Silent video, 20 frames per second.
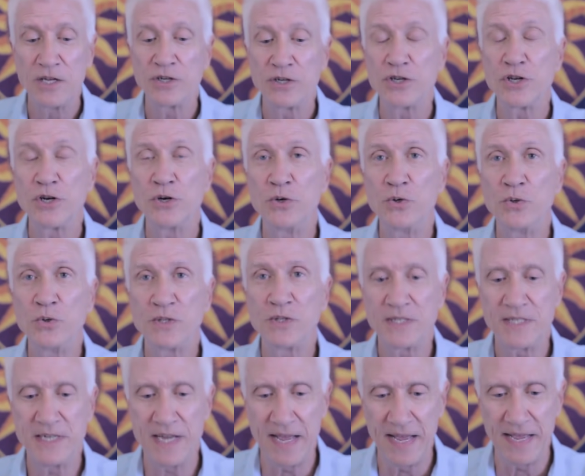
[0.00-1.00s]

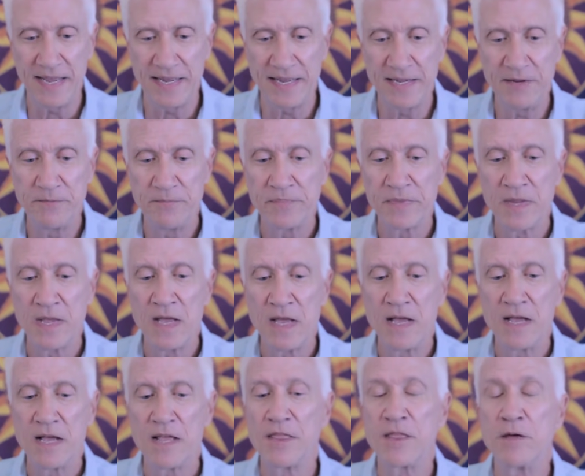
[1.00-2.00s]
Tuesday,
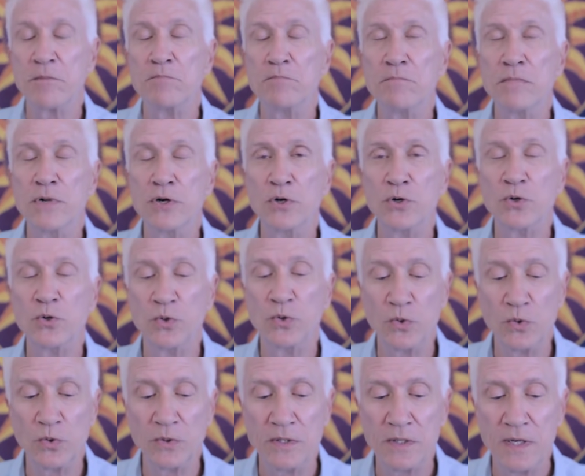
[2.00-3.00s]
the
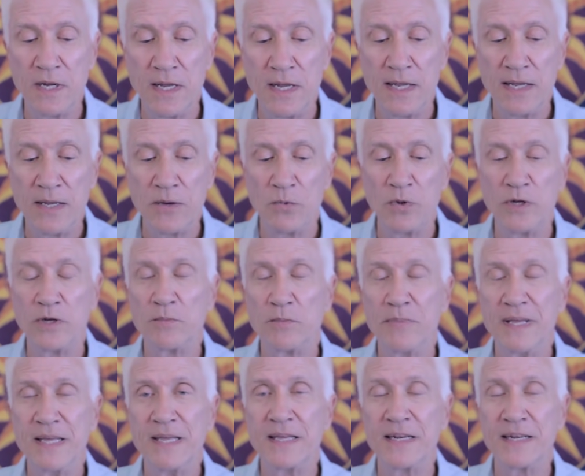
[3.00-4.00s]
moon will
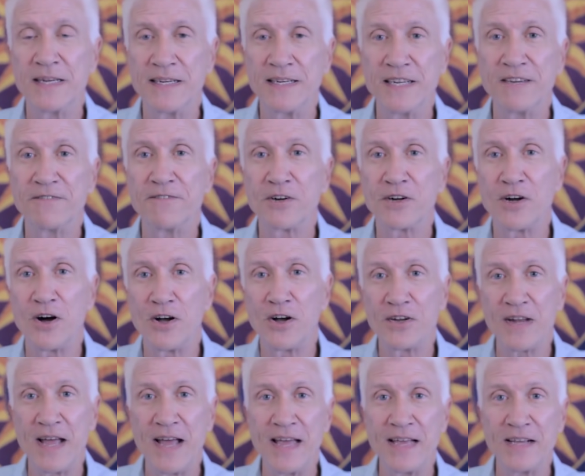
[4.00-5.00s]
be in a
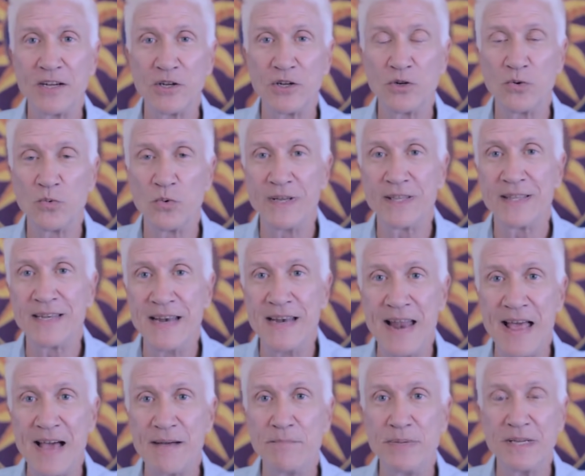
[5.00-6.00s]
difficult angle with
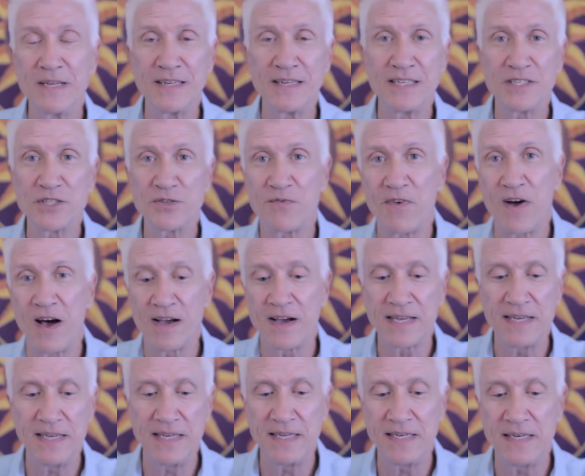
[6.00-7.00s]
nebulous,
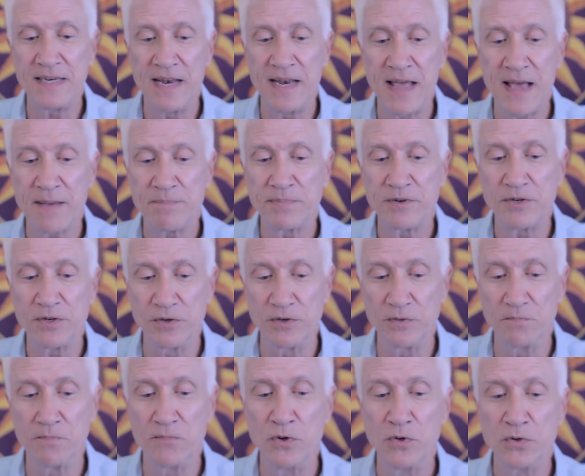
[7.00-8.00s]
foggy
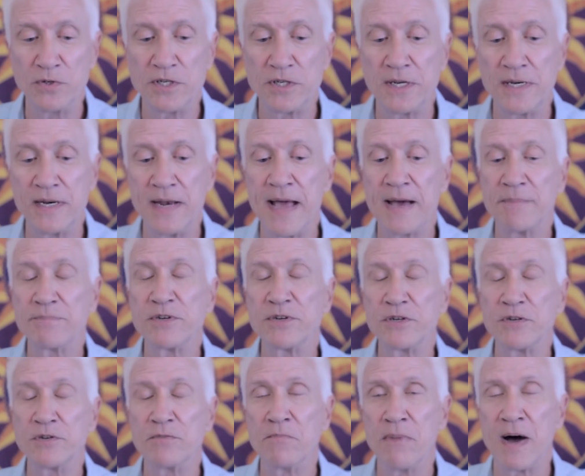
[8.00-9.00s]
Neptune, moon to
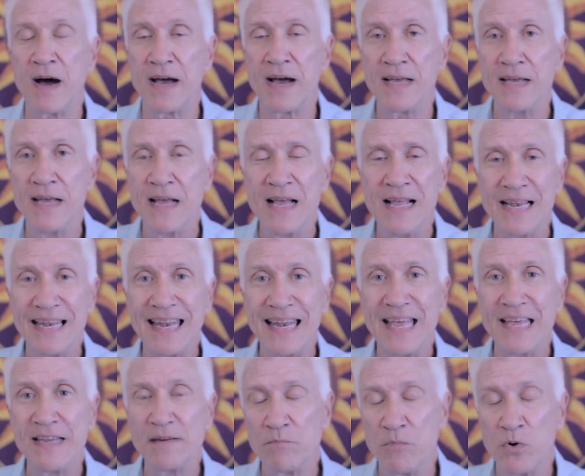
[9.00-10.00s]
Neptune by
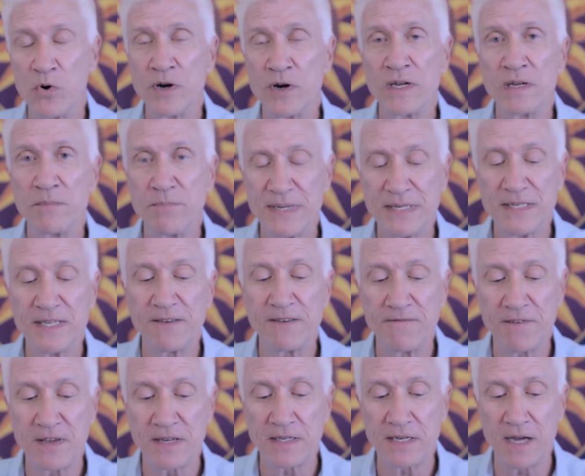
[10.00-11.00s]
late morning
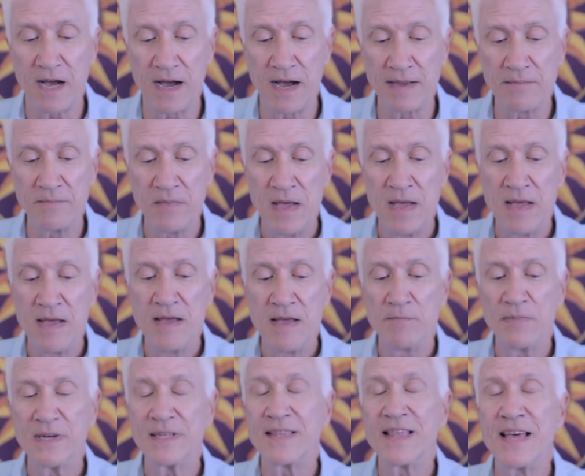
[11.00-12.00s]
Pacific time.
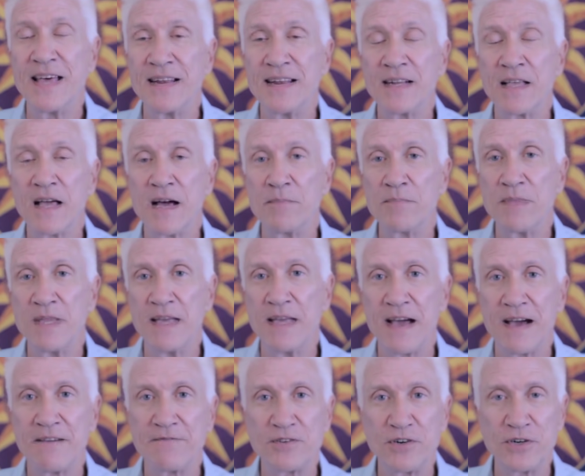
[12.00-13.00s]
But then come the
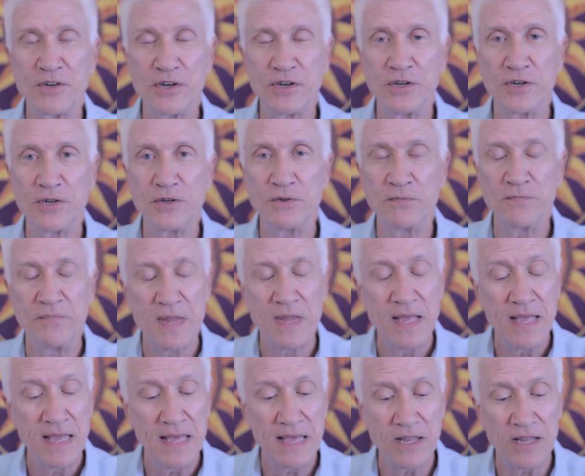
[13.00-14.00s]
afternoon,
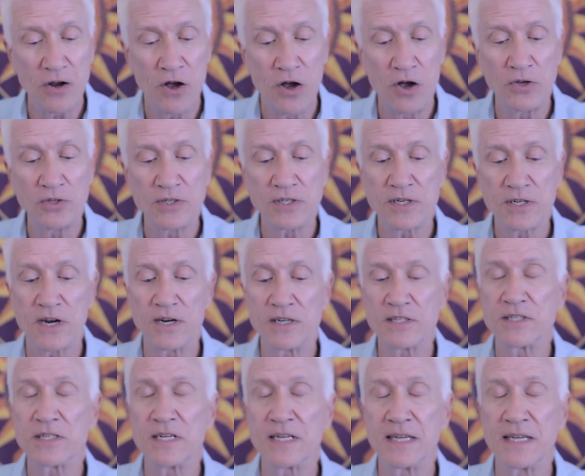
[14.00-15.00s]
it all
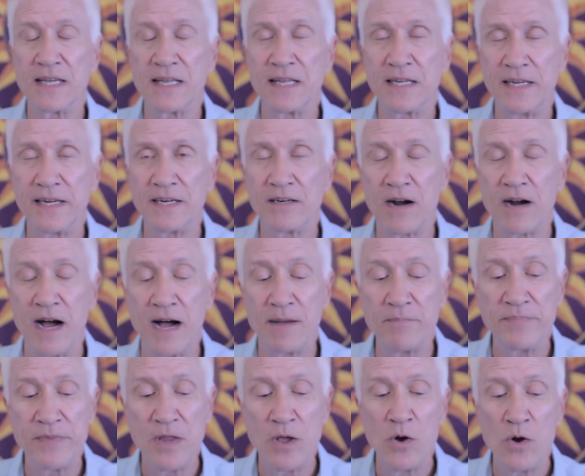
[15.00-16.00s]
starts to clear
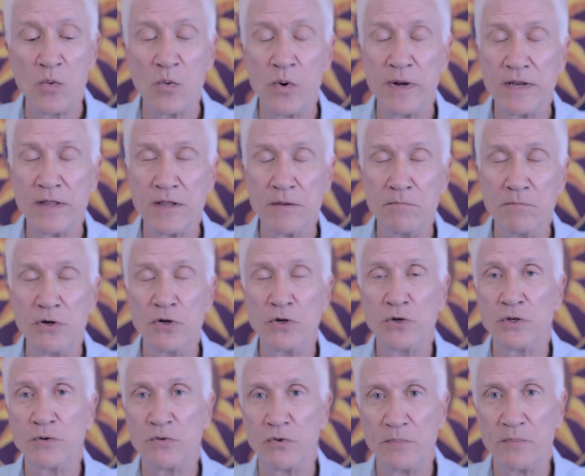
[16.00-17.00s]
up when the
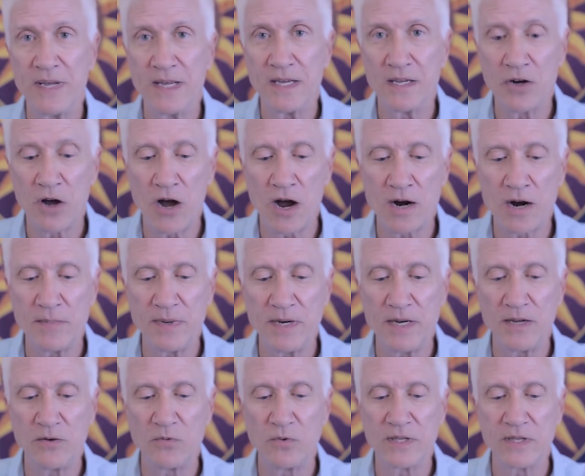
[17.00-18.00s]
moon will be in
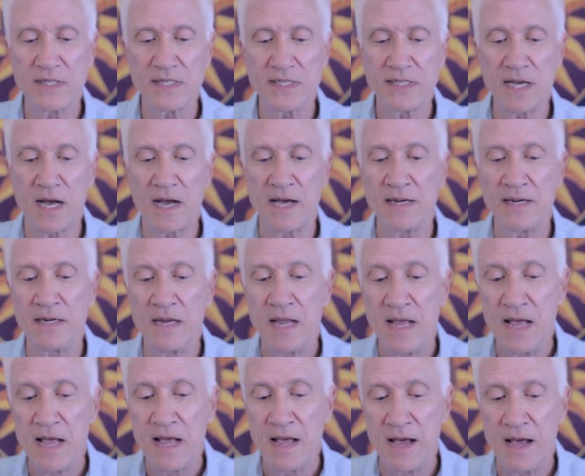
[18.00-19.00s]
harmony with Sun.
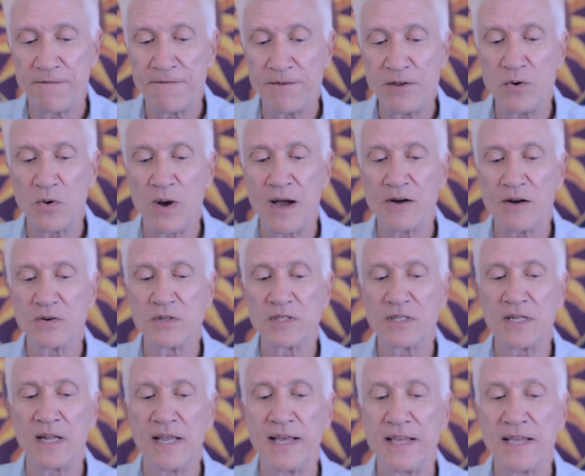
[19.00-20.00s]
A few
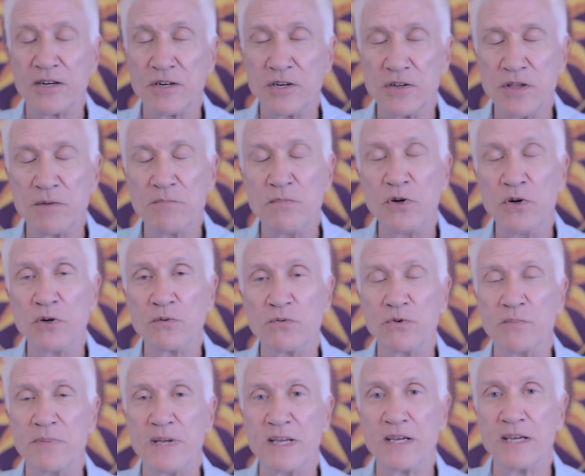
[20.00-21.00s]
hours later, the moon
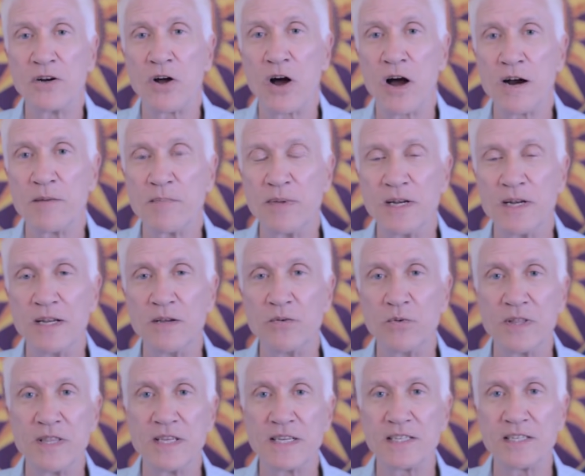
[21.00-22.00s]
will be in harmony
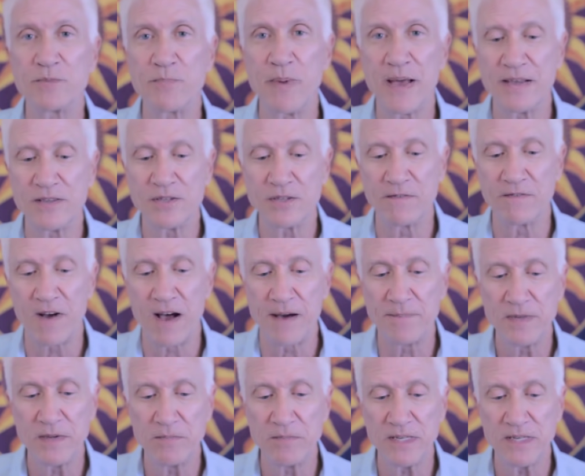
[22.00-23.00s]
with expansive,
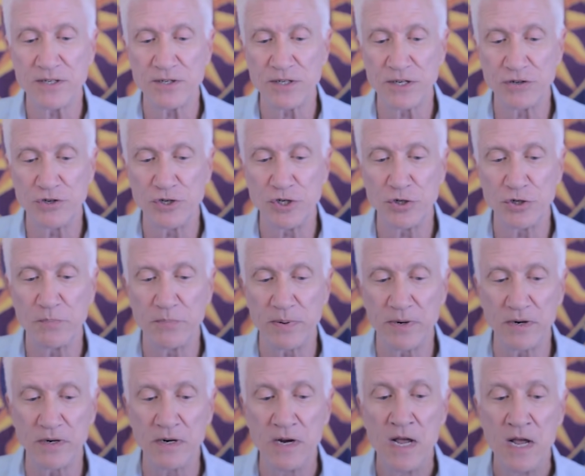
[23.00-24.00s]
optimistic
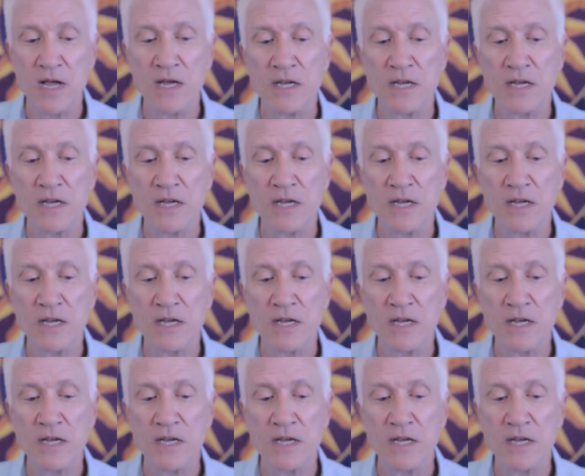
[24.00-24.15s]
Jupiter.